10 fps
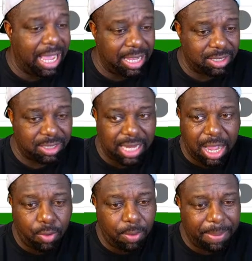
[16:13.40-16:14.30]
at
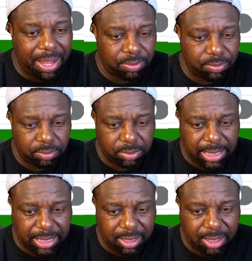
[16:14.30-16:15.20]
how about
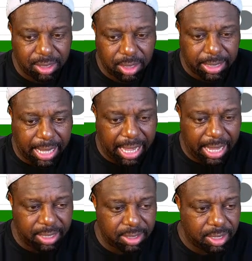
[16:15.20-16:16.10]
taking a look
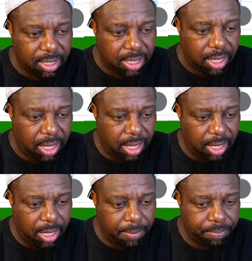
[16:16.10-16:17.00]
at
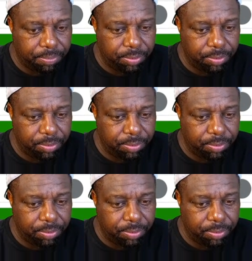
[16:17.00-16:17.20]
uh,